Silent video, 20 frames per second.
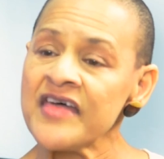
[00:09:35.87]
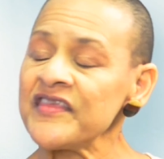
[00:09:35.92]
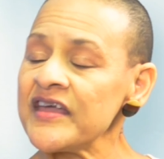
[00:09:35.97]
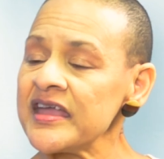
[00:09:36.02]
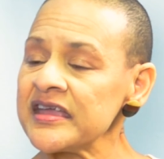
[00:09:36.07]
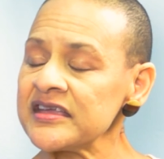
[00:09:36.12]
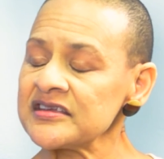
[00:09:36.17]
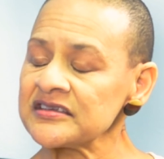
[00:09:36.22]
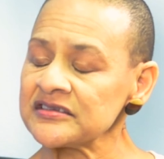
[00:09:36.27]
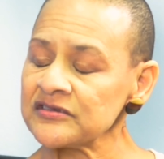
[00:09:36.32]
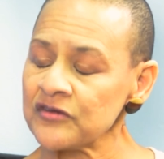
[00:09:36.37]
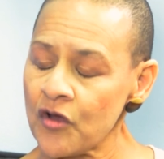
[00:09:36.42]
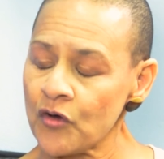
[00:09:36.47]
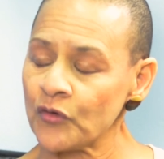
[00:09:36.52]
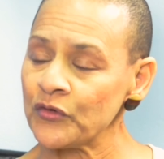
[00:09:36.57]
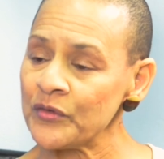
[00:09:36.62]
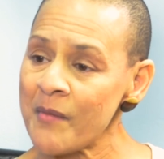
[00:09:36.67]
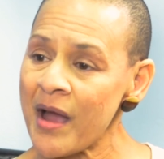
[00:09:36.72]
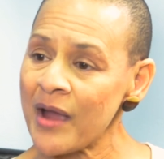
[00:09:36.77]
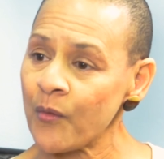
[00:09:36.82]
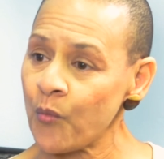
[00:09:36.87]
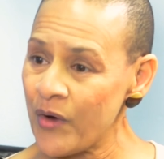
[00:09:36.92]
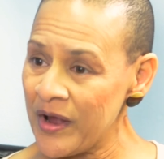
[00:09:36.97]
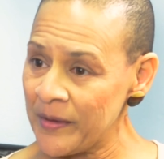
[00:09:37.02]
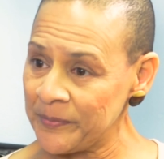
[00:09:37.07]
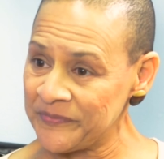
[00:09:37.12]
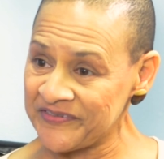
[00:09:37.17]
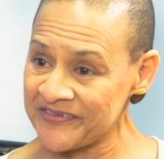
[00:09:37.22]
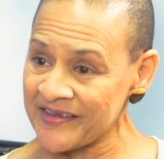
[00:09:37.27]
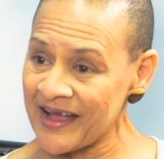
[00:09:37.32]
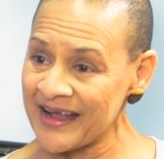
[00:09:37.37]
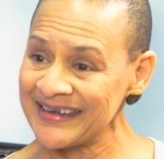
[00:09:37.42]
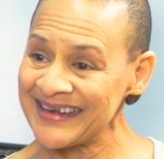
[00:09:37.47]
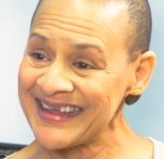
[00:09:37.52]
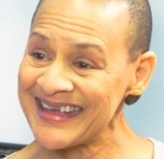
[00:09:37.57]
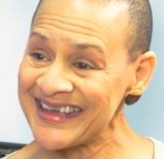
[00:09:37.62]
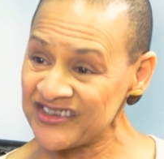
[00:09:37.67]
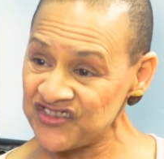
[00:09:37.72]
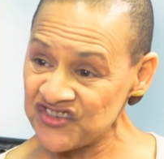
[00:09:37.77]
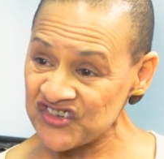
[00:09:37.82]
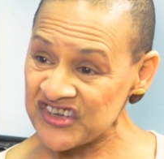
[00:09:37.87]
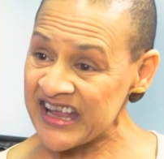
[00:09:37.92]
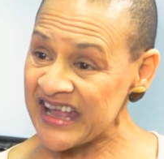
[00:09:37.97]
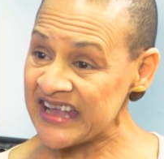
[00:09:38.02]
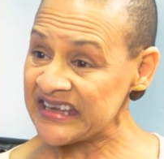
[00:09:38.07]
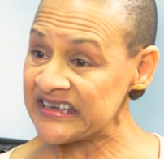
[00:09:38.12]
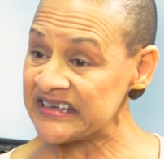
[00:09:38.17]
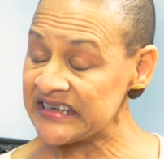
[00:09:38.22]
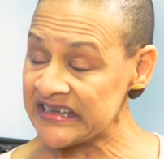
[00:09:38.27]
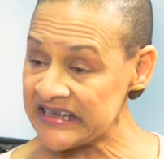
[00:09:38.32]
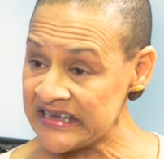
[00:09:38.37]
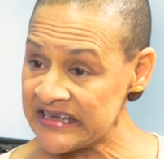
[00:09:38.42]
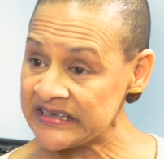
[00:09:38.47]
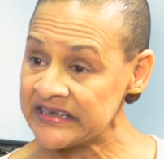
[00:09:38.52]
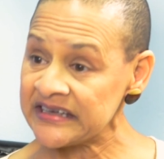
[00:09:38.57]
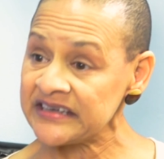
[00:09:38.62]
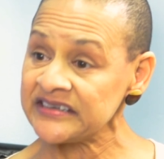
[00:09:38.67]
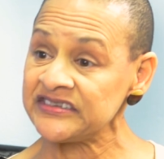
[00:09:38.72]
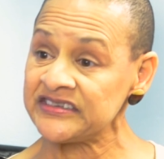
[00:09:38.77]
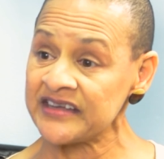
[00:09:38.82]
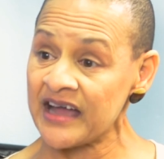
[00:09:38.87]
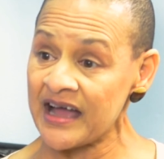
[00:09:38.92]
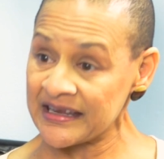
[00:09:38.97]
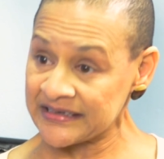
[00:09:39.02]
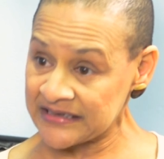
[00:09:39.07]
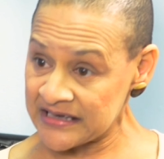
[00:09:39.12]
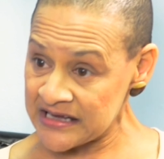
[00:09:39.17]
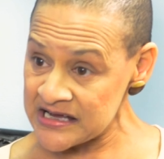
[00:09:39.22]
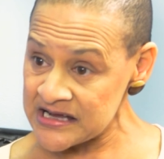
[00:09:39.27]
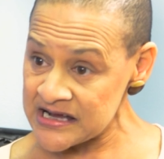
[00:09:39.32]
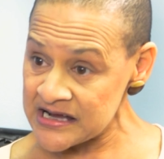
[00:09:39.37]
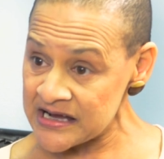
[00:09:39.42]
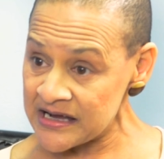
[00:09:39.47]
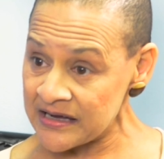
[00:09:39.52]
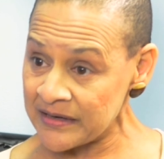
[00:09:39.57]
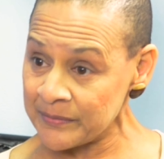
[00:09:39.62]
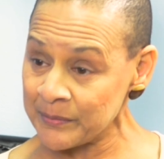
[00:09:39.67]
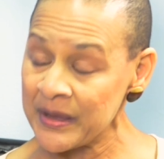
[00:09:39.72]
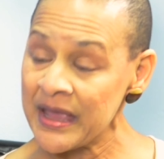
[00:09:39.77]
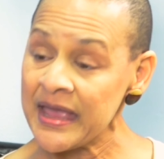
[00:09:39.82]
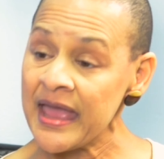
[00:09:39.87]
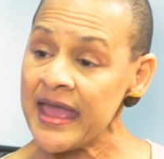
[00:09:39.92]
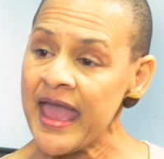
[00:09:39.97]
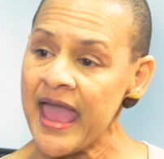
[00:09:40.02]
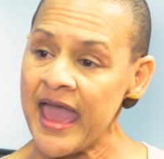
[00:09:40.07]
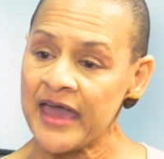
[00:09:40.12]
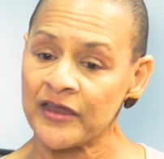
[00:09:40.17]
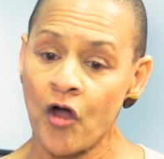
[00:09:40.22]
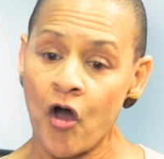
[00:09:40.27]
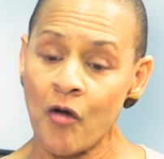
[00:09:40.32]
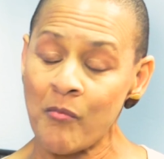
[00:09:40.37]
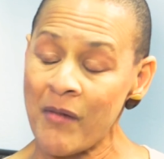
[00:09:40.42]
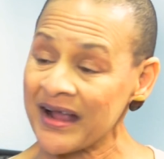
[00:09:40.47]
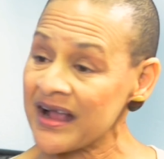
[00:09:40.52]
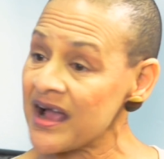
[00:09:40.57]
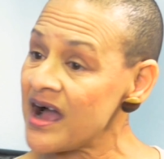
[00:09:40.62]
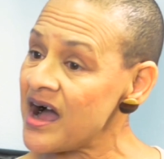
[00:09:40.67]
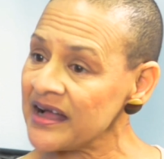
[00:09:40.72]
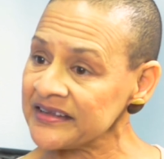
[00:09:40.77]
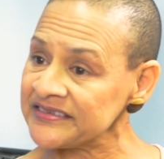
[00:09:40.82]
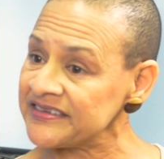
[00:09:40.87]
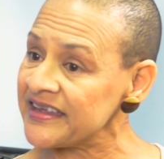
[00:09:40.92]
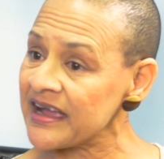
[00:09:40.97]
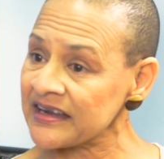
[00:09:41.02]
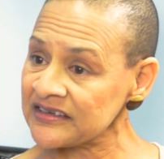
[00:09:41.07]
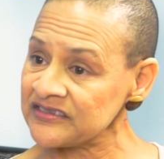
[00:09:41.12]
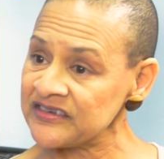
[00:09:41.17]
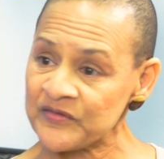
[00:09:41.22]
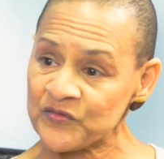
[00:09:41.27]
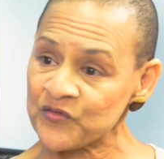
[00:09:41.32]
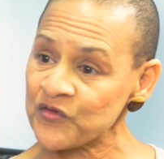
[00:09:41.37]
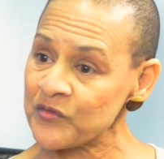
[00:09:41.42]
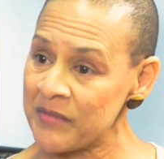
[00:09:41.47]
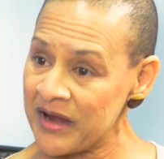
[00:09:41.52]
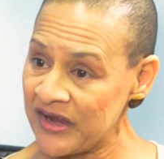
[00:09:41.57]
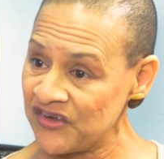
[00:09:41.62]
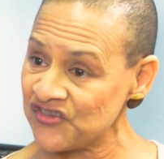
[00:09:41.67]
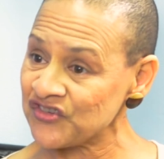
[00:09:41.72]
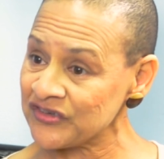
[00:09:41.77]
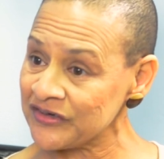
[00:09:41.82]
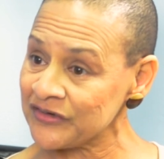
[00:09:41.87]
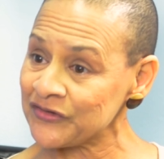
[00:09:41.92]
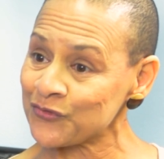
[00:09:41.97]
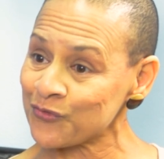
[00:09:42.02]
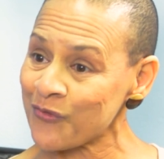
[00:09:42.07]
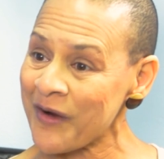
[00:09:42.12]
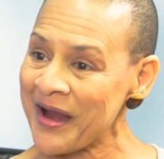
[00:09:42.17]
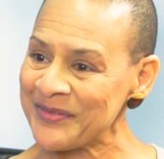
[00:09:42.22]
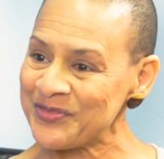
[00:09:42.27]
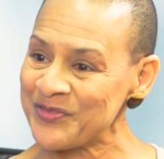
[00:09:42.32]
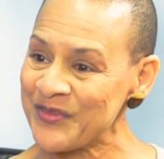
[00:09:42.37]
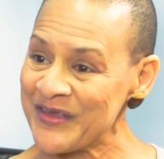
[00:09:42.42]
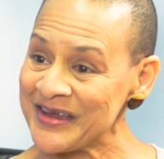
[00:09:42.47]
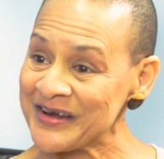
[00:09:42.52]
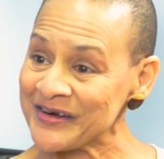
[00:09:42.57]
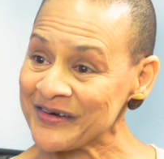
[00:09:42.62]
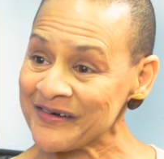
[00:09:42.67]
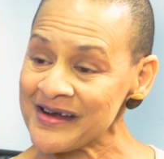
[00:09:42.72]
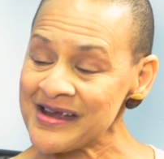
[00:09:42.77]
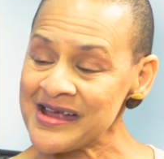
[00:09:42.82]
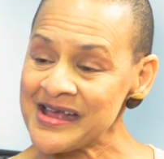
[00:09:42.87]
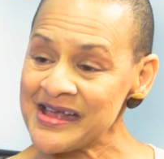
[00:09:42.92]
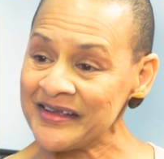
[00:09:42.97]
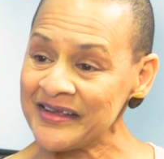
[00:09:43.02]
They could go to my website, educatedeating.com, mm-hmm. and all my contact information is right there.